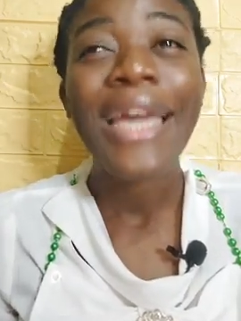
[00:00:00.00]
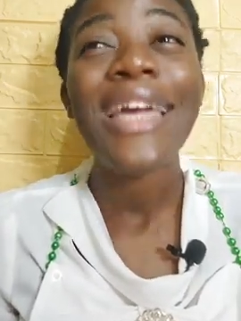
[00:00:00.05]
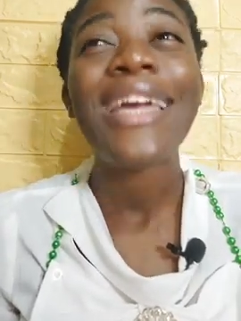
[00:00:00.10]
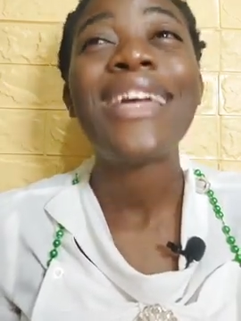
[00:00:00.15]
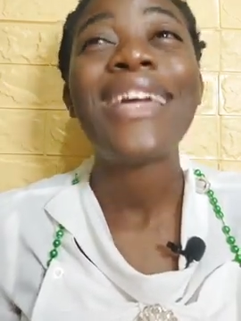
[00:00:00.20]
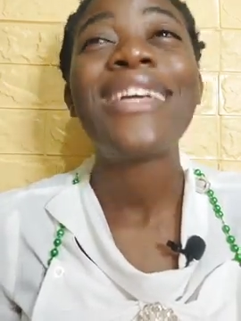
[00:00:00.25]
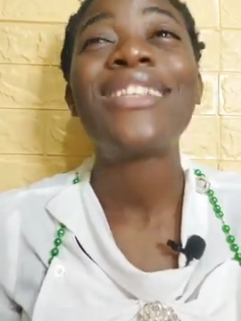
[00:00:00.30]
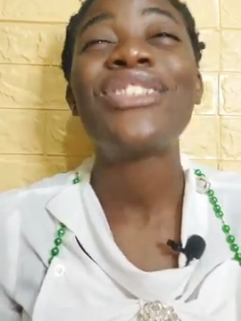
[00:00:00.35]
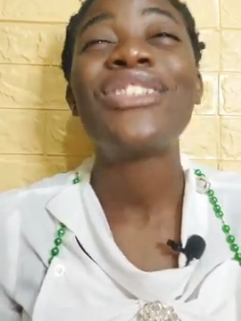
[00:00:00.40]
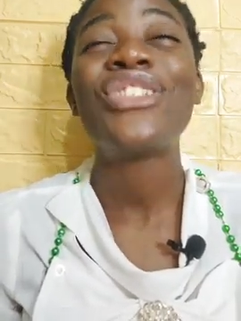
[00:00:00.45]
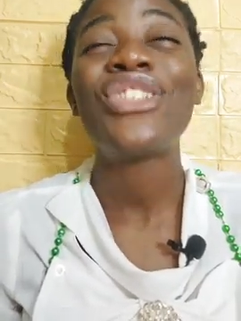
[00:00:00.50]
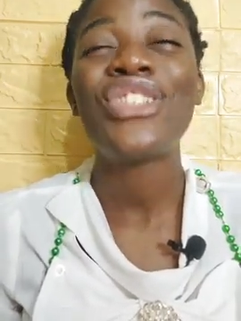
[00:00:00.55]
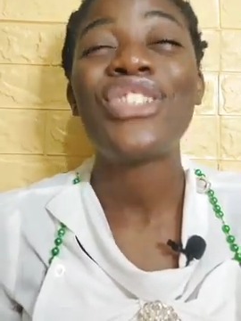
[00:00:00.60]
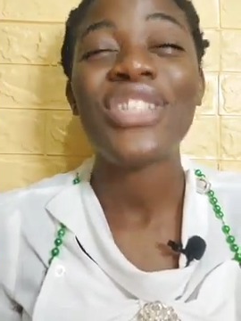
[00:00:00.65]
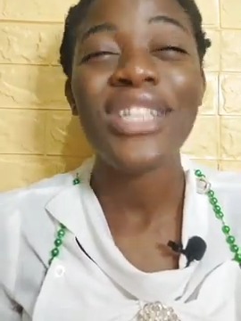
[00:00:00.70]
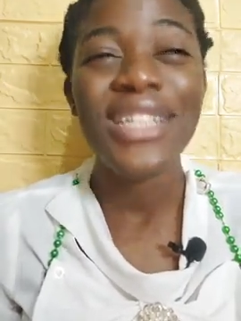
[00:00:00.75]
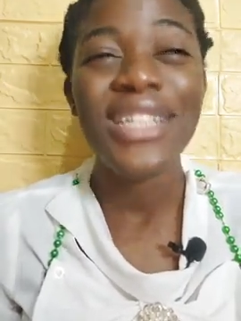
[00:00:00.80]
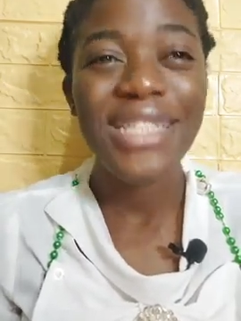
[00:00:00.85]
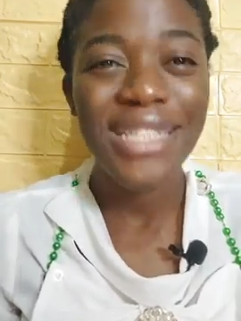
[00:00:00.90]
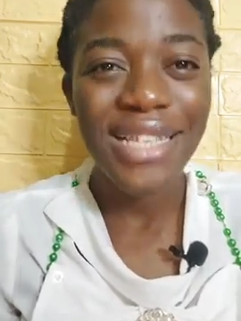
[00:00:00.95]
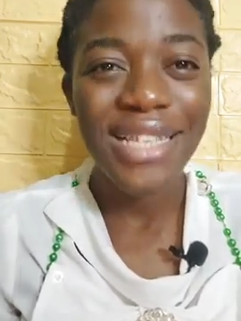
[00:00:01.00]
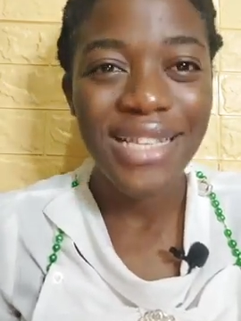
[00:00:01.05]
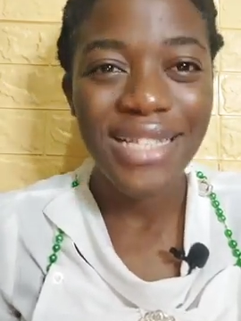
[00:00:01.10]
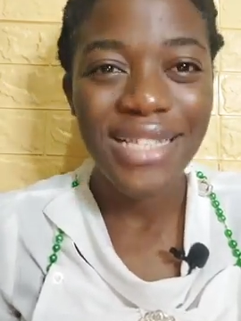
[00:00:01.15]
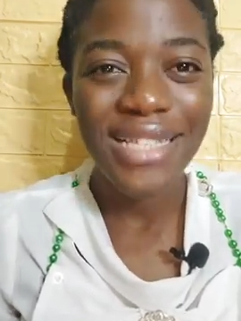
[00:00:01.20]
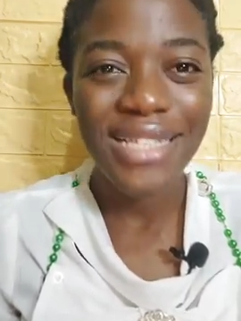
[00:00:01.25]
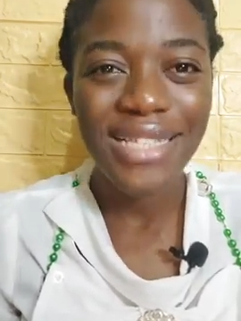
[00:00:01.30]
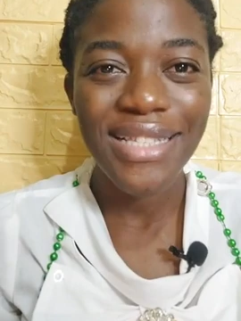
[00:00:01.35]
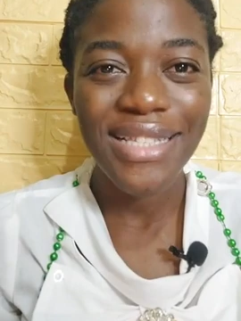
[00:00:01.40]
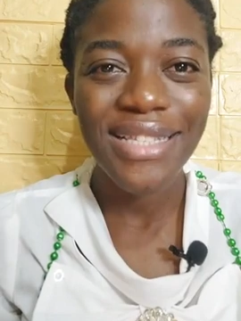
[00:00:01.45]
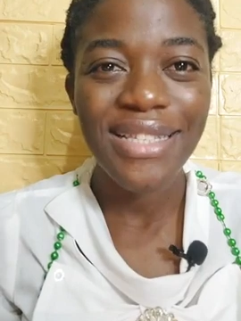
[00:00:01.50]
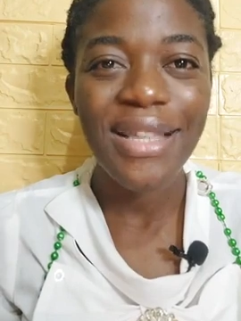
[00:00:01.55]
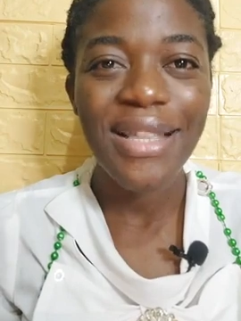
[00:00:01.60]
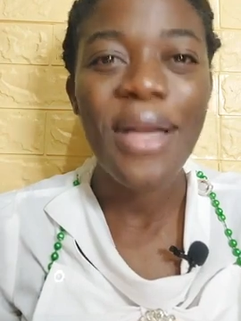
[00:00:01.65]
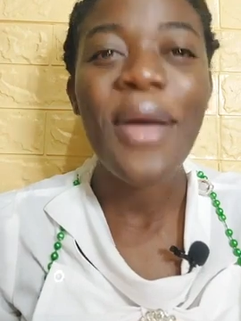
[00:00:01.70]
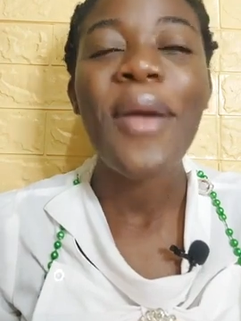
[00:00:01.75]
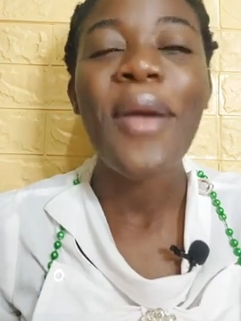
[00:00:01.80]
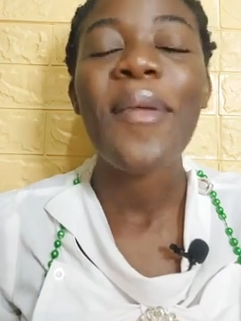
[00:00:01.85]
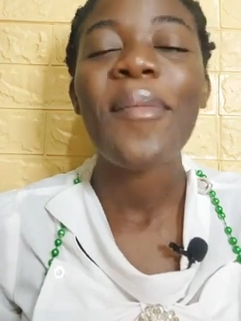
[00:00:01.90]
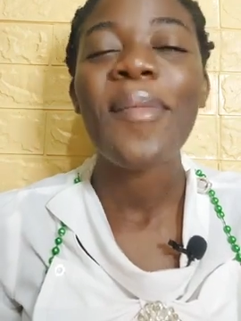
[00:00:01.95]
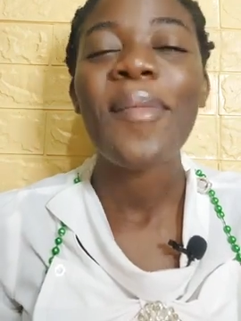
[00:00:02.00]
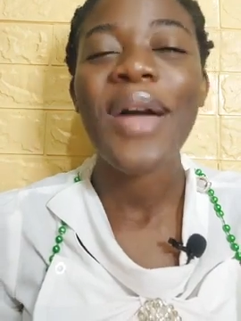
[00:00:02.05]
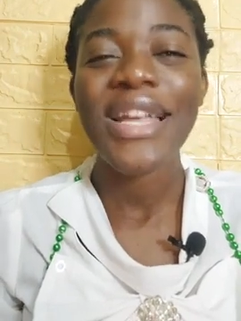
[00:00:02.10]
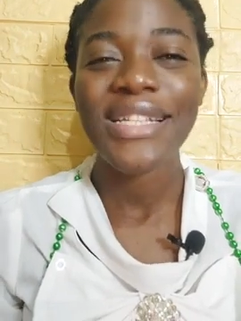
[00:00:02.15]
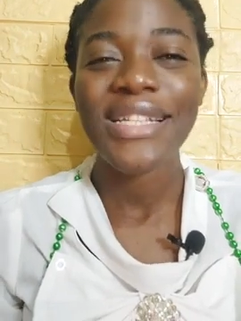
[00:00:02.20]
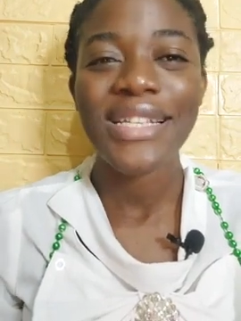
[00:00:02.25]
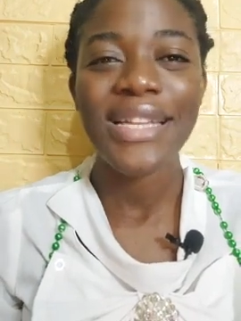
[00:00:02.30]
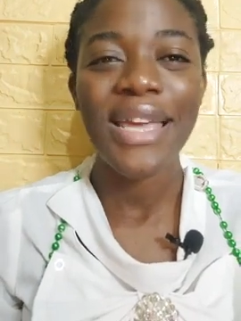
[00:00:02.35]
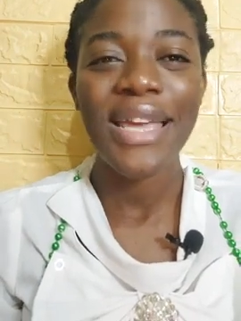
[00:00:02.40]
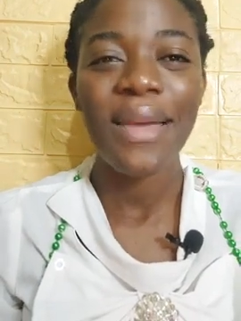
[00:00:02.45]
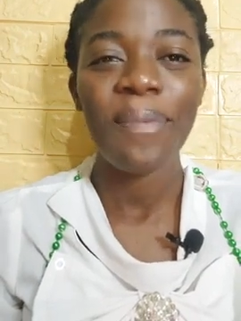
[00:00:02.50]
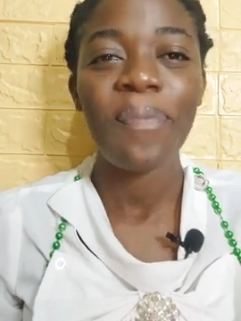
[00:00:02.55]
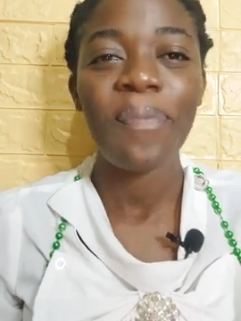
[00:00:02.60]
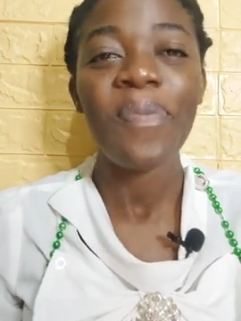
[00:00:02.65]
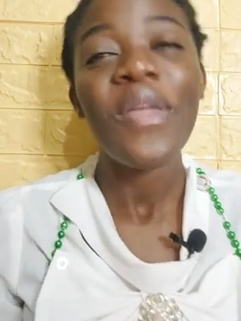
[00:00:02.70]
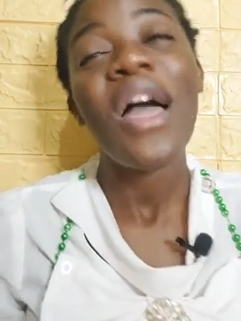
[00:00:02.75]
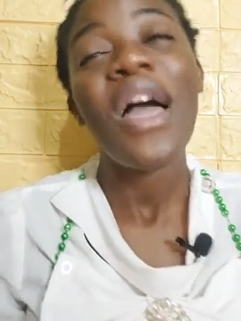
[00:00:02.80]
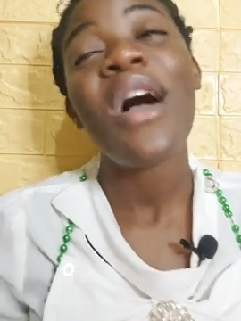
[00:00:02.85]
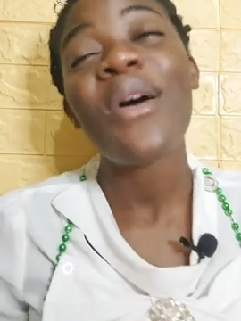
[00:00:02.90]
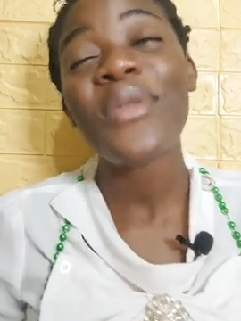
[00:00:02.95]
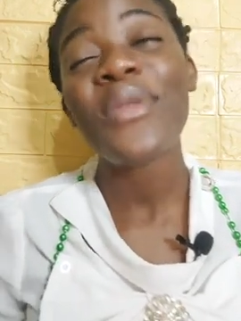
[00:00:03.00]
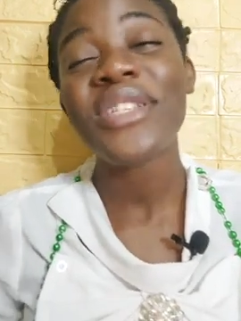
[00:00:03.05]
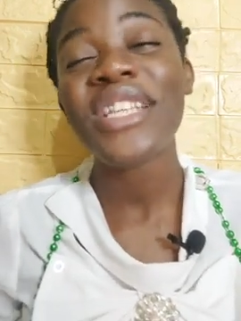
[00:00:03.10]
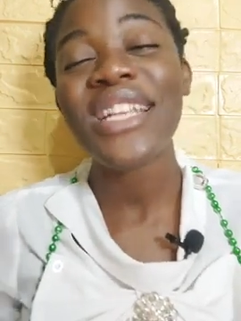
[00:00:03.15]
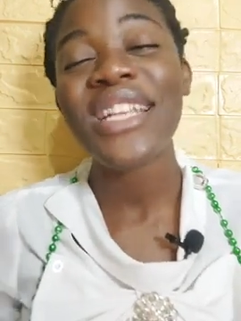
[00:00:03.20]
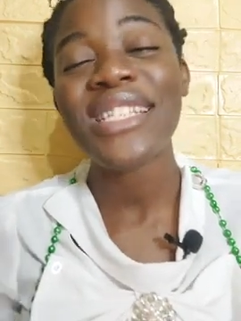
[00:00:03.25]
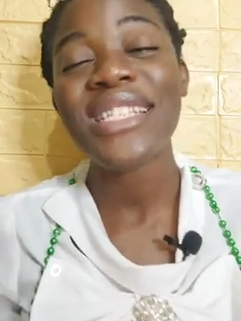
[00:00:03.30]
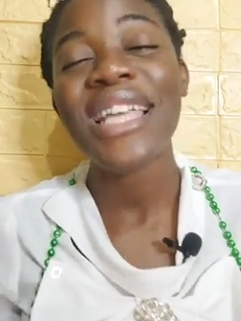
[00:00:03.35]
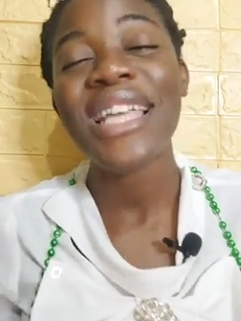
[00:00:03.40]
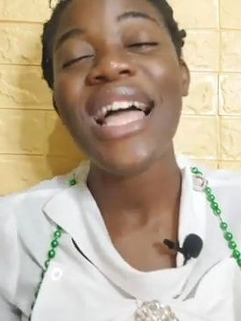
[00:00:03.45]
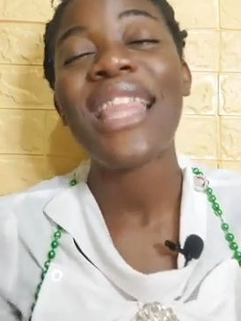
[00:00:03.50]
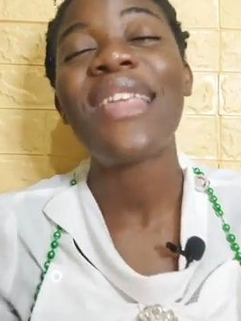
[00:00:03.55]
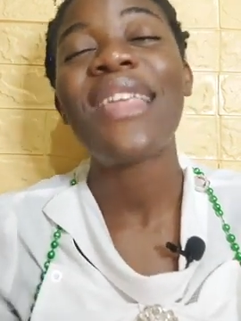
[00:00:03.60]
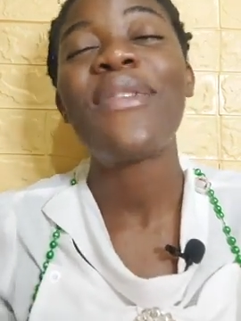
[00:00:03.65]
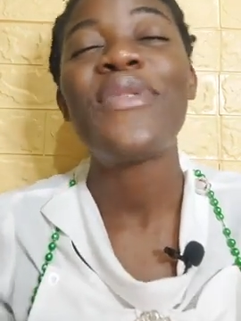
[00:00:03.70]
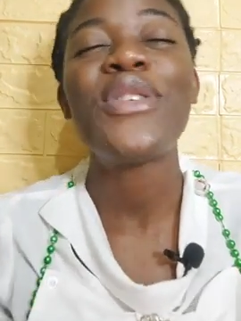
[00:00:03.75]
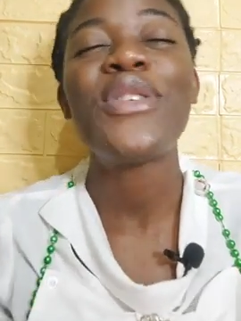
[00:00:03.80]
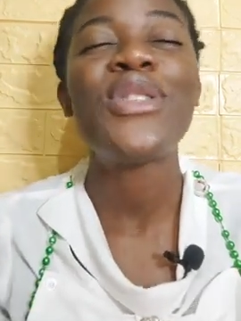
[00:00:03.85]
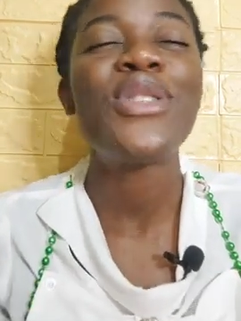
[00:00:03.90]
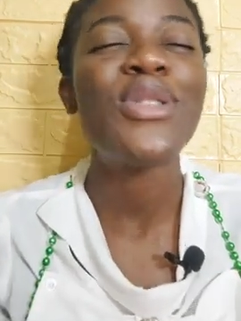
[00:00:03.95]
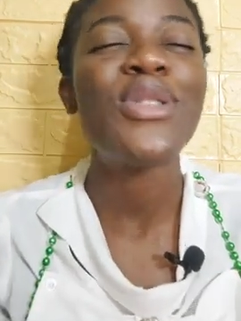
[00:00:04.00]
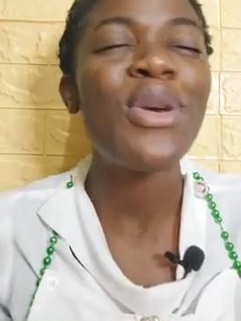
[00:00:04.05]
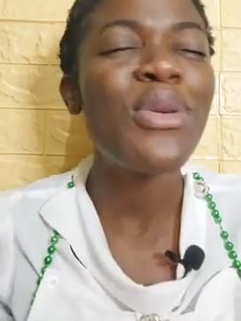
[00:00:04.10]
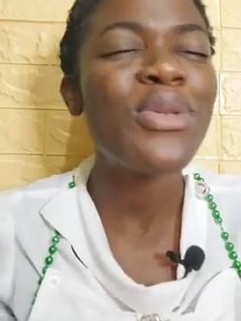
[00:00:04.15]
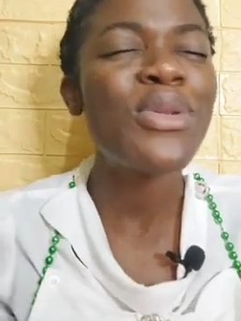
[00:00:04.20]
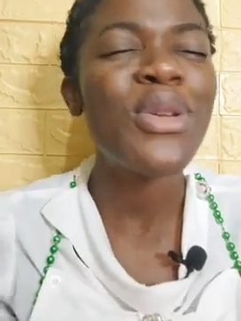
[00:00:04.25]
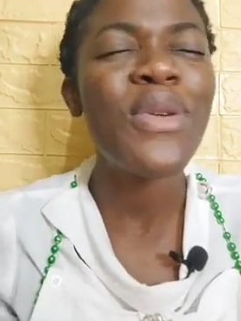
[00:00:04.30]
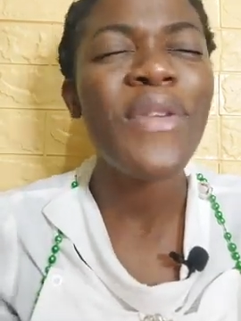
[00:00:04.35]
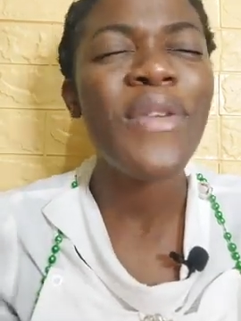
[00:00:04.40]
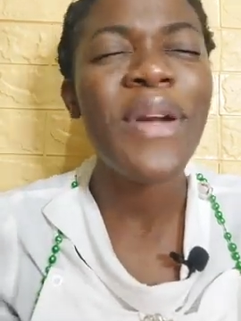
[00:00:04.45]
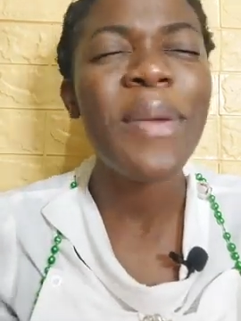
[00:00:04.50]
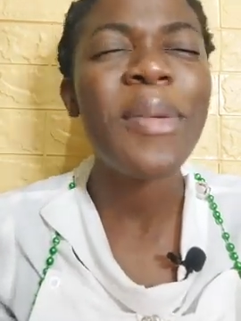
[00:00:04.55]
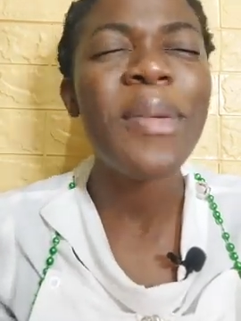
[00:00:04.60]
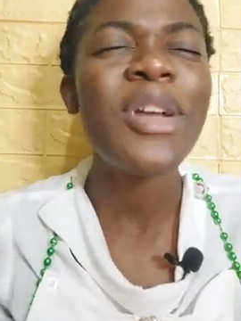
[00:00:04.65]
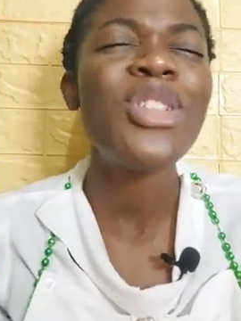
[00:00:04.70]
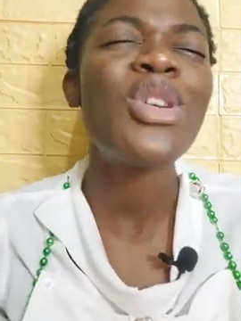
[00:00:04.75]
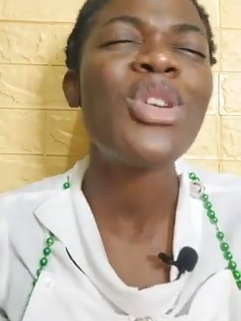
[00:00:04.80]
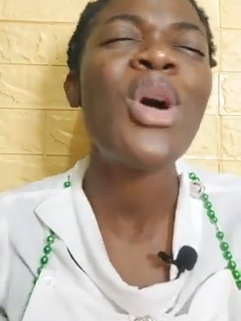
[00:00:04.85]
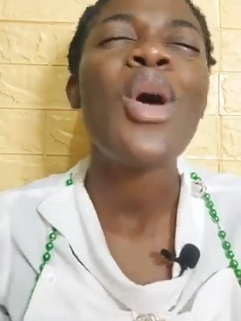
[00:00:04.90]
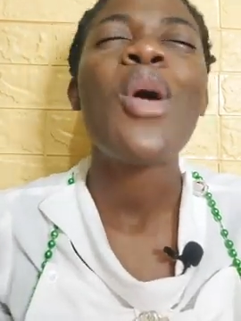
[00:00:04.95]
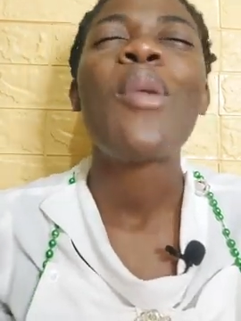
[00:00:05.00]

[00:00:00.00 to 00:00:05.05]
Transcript: In Jesus' mighty name. I always get to say I love you so, so very much.